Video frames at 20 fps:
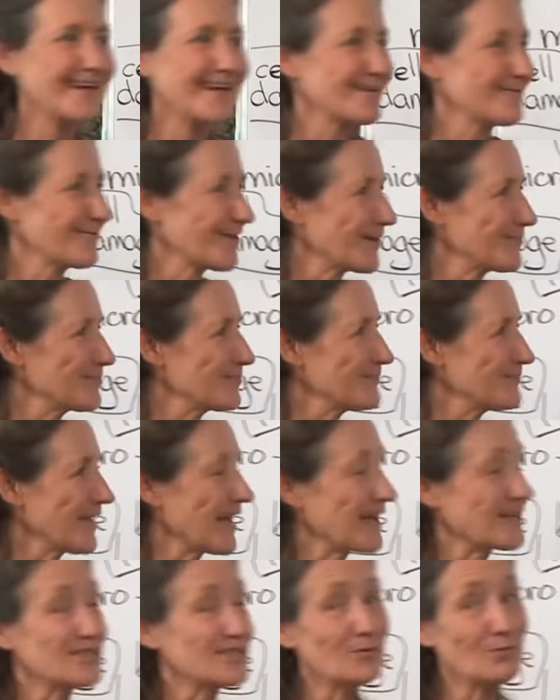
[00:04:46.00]
and if I
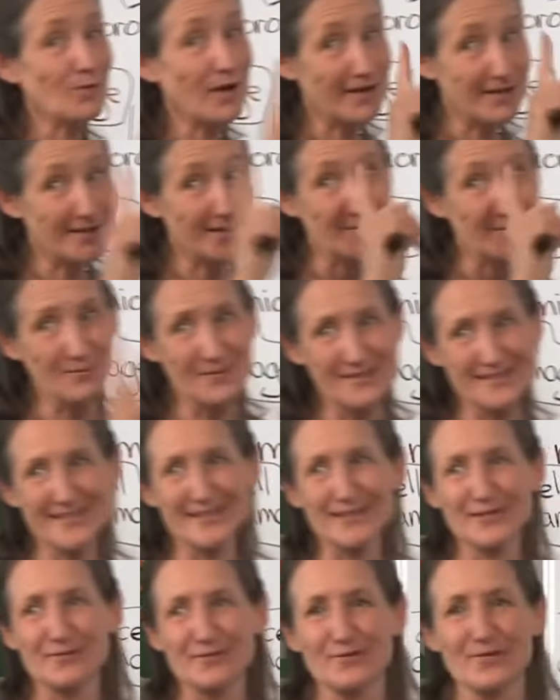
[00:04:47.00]
actually one of them was
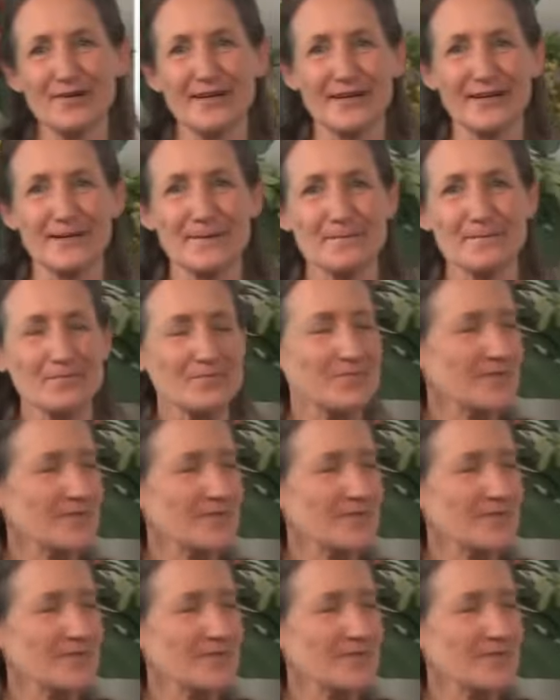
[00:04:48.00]
in the creek.